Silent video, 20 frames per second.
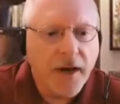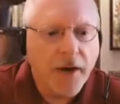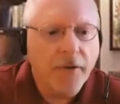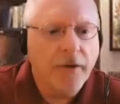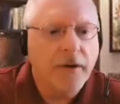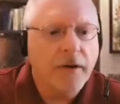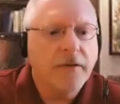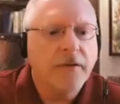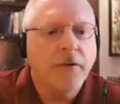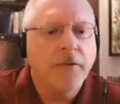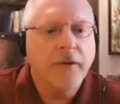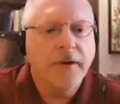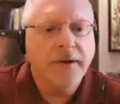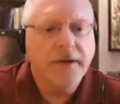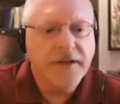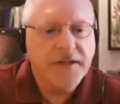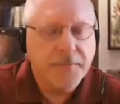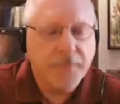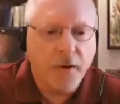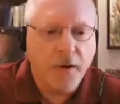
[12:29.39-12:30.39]
character, and
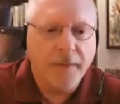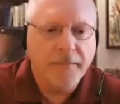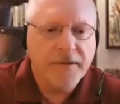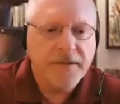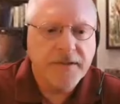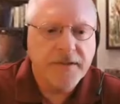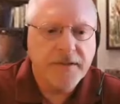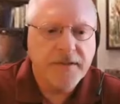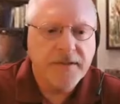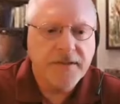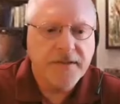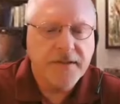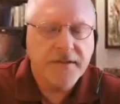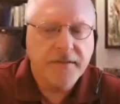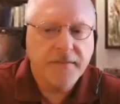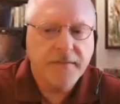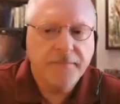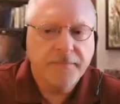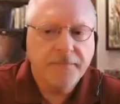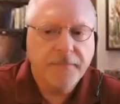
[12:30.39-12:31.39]
His promises,
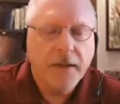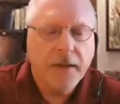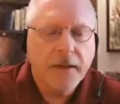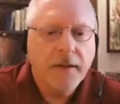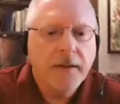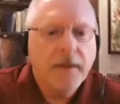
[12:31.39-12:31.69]
yeah.